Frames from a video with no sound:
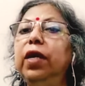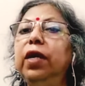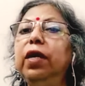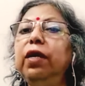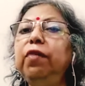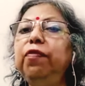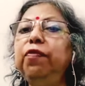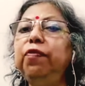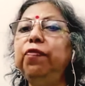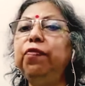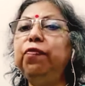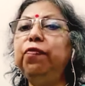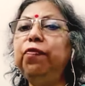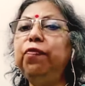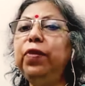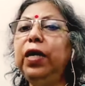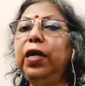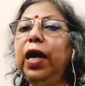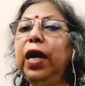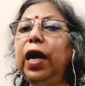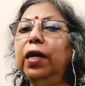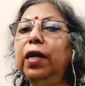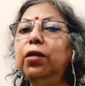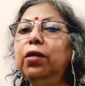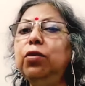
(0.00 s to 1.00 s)
If
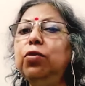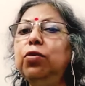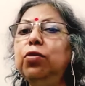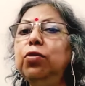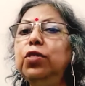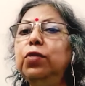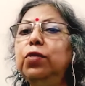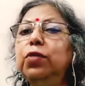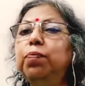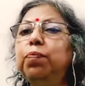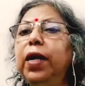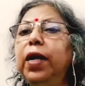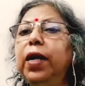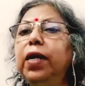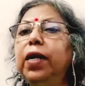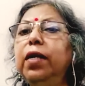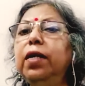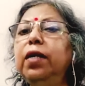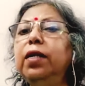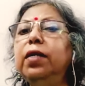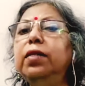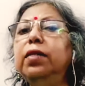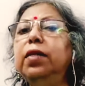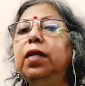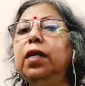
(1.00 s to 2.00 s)
we had to
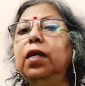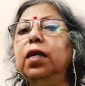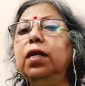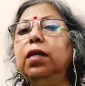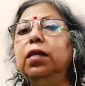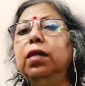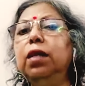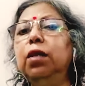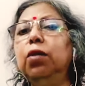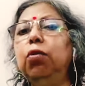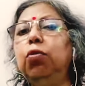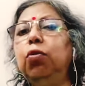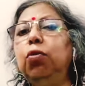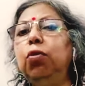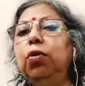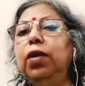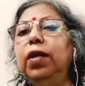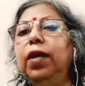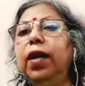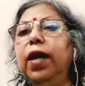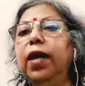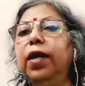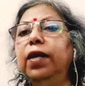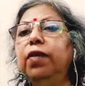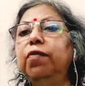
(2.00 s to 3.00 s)
spend the
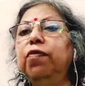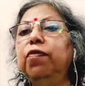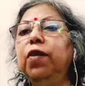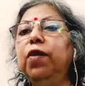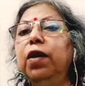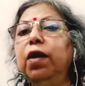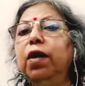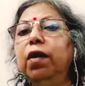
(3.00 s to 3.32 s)
whole life